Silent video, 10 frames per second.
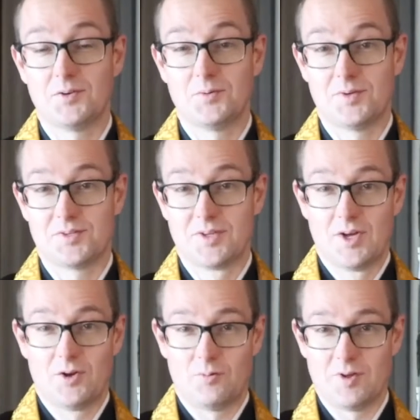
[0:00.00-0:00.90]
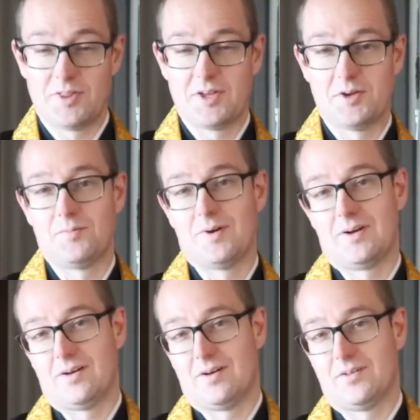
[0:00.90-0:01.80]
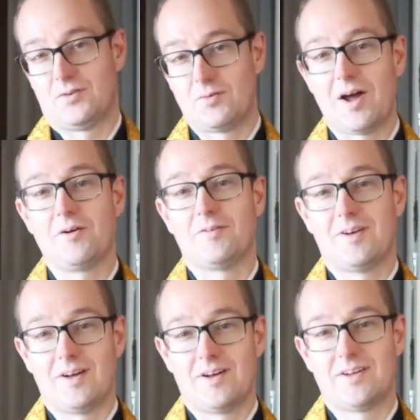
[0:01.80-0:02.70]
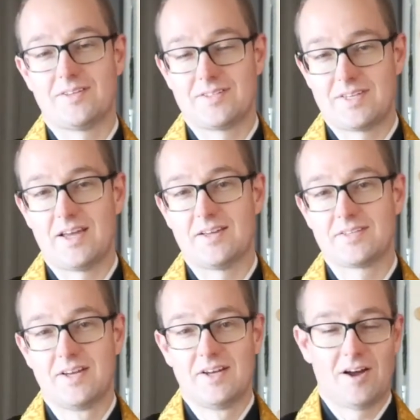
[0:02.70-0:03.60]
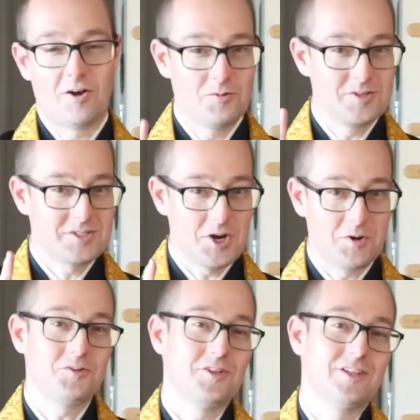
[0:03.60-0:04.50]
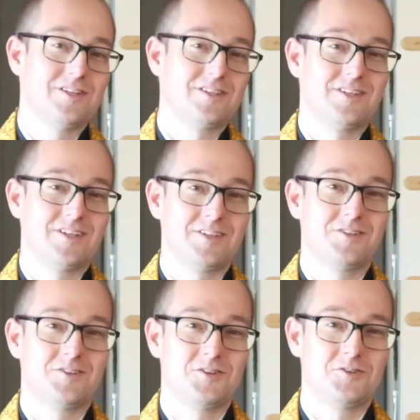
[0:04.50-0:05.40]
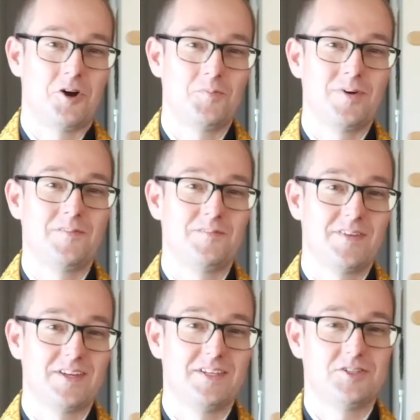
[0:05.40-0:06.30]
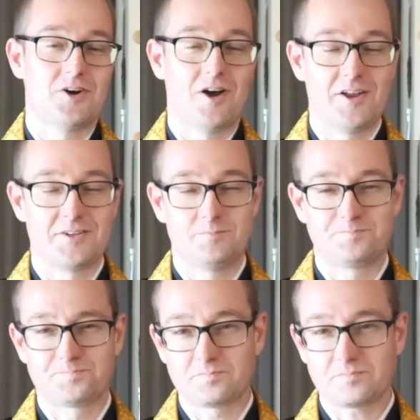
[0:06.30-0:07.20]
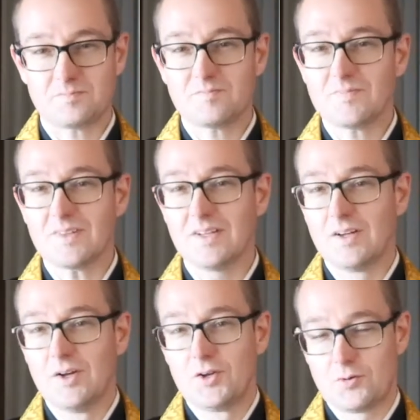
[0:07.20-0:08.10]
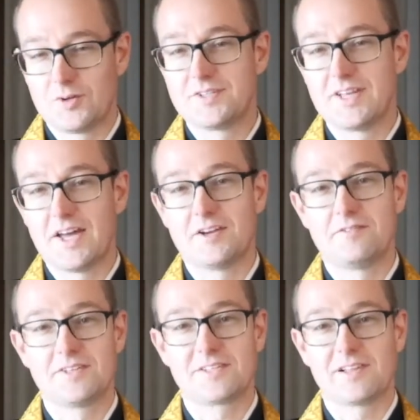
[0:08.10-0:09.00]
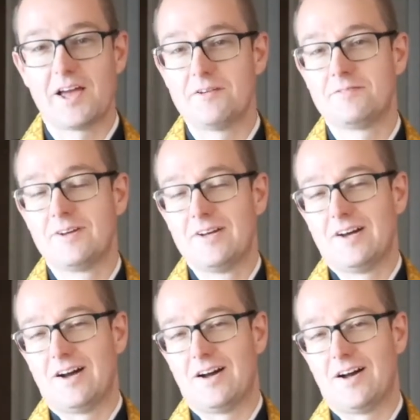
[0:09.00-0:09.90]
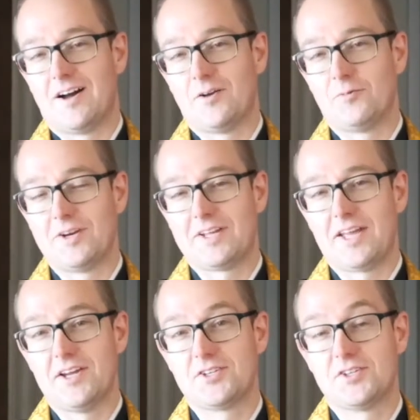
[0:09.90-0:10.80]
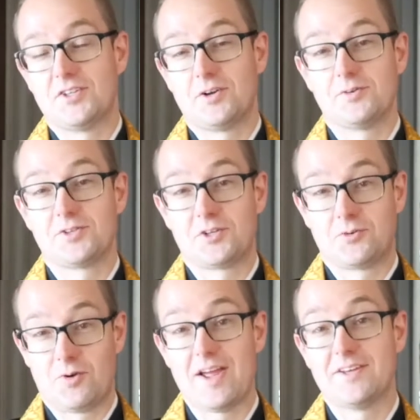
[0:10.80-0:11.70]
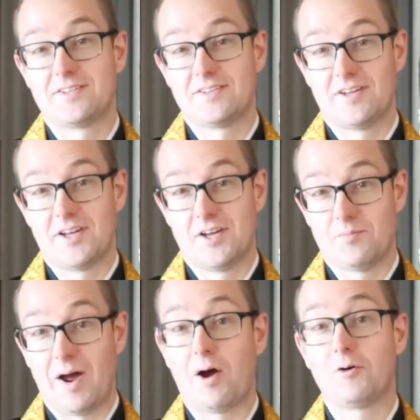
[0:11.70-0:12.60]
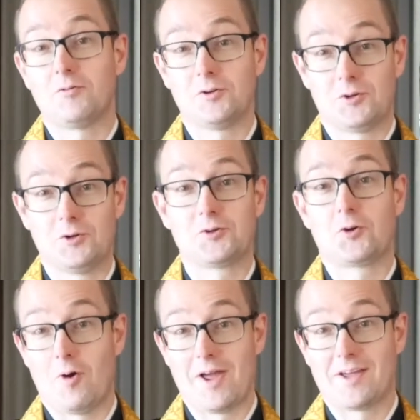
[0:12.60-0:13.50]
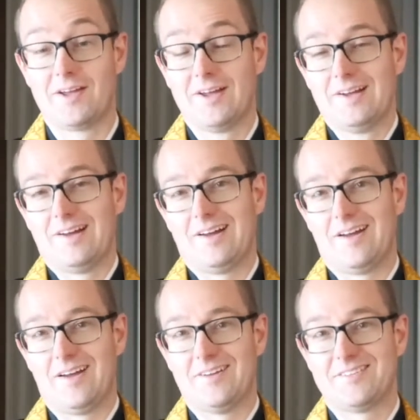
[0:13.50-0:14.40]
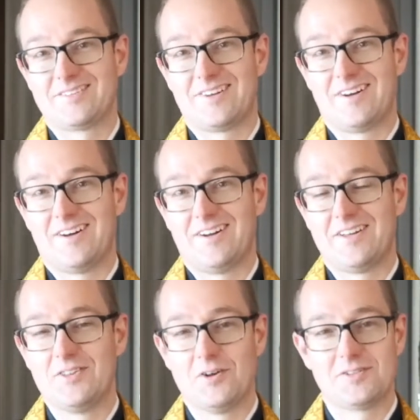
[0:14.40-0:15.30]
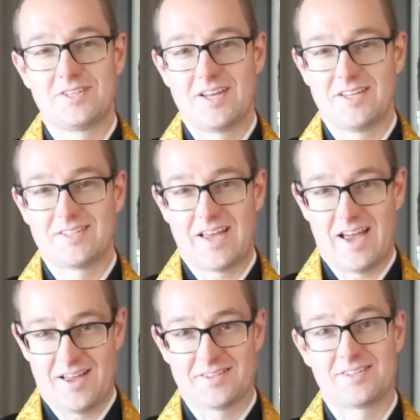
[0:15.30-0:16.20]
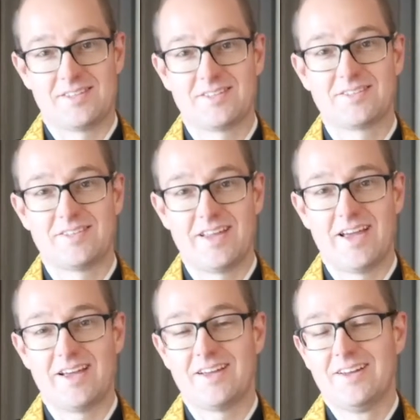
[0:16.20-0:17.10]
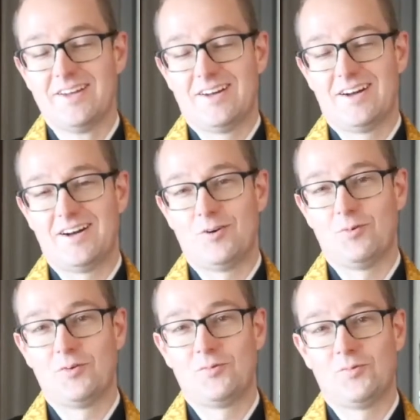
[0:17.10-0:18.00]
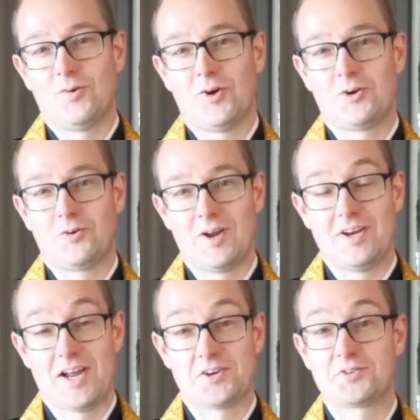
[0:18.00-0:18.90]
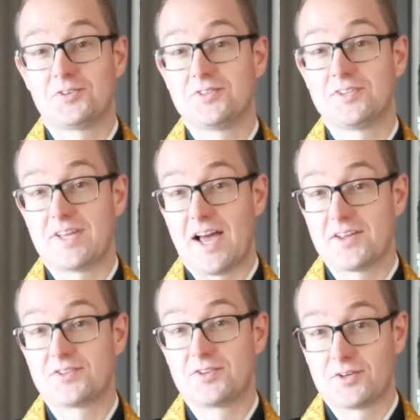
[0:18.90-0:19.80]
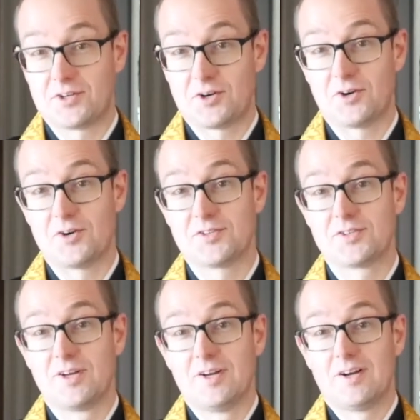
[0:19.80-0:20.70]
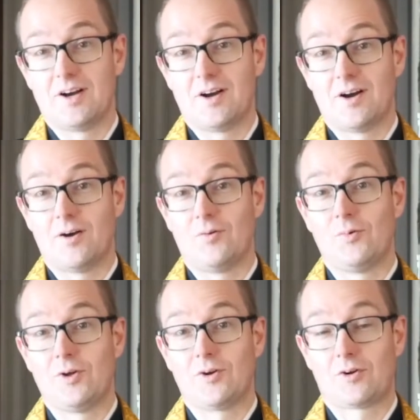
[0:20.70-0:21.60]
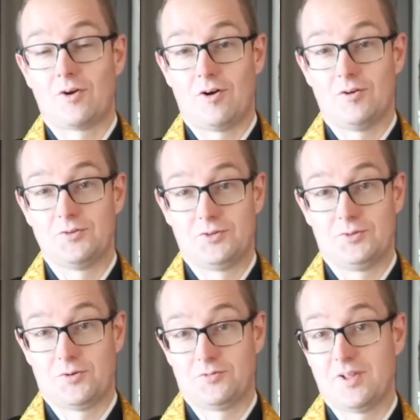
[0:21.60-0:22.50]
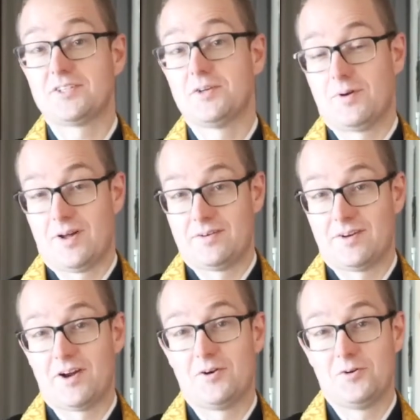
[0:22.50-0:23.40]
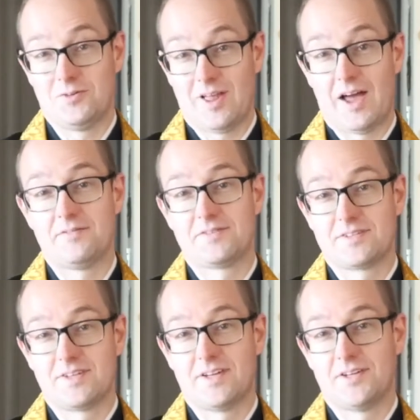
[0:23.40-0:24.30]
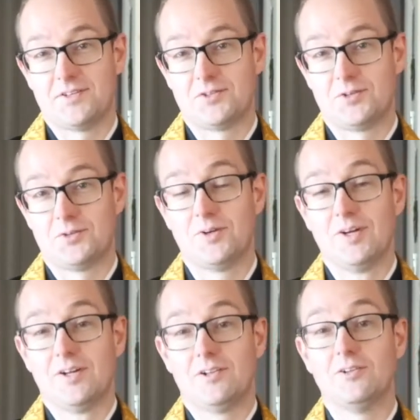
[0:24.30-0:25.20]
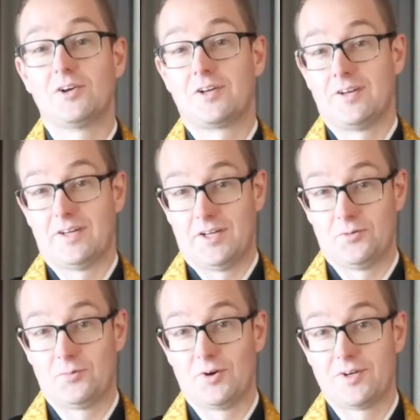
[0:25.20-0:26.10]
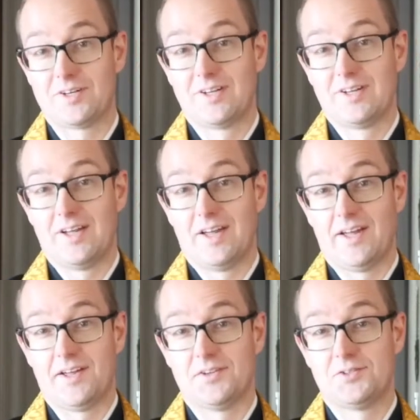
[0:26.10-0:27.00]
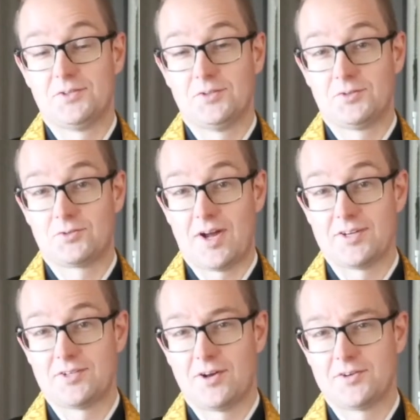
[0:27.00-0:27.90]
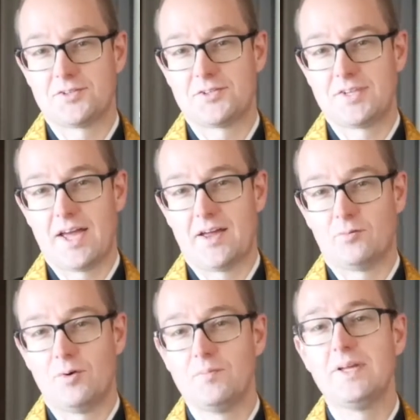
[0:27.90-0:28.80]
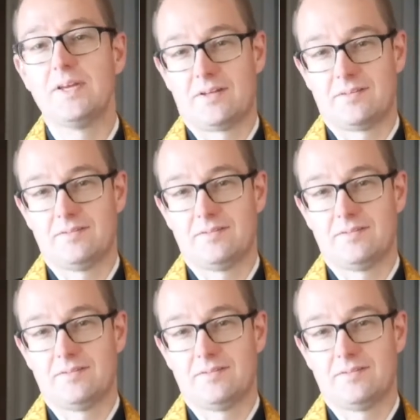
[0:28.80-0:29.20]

who was with him throughout his days, always carefully listening to the Dharma that he taught. Towards the end of his life, on one occasion, there was a great and powerful earthquake. And in those days, as in today, when a great natural disaster occurs, we are called to reflect upon our own lives and to look inward and to try to understand what meaning